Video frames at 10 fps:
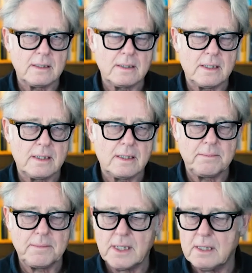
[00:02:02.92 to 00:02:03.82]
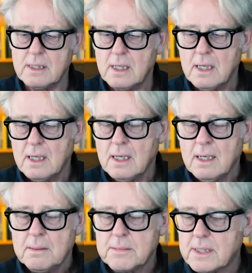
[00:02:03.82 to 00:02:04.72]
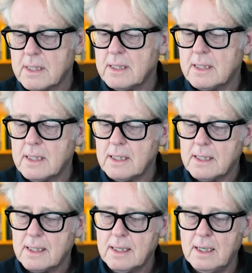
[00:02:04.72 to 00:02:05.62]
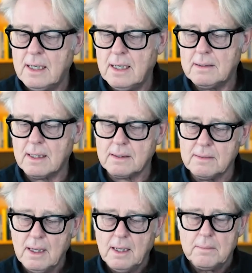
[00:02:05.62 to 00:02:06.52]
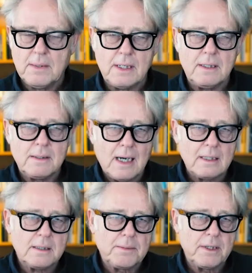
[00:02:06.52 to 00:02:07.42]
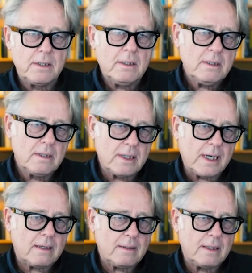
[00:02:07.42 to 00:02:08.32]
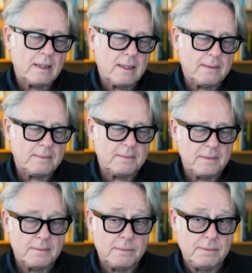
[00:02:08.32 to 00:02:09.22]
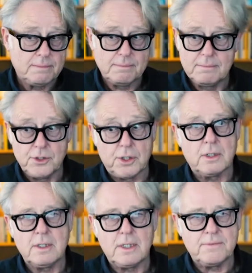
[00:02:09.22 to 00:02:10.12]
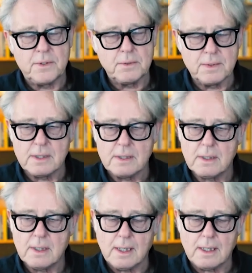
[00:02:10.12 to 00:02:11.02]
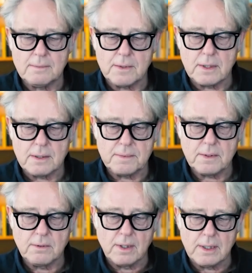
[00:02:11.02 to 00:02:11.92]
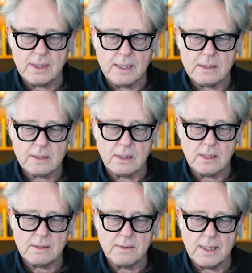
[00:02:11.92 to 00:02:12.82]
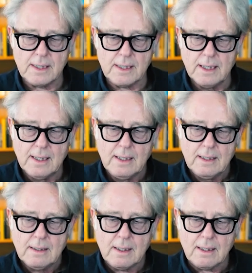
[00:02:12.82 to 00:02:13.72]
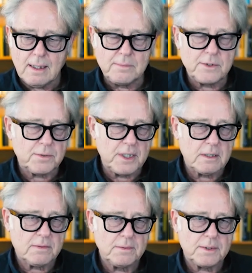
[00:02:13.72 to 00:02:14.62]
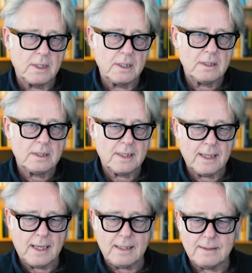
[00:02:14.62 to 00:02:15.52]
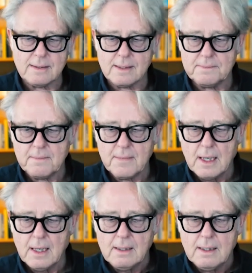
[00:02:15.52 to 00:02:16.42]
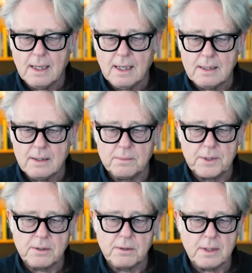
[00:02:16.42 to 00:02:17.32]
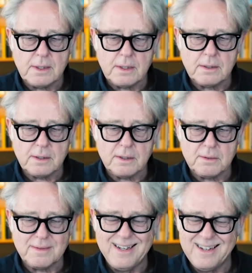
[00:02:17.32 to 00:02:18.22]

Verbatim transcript: and then an mba but the the uh, my entrepreneurial um, journey if you want uh, want to call it that started really uh, i'm swedish from start and um, i had the opportunity to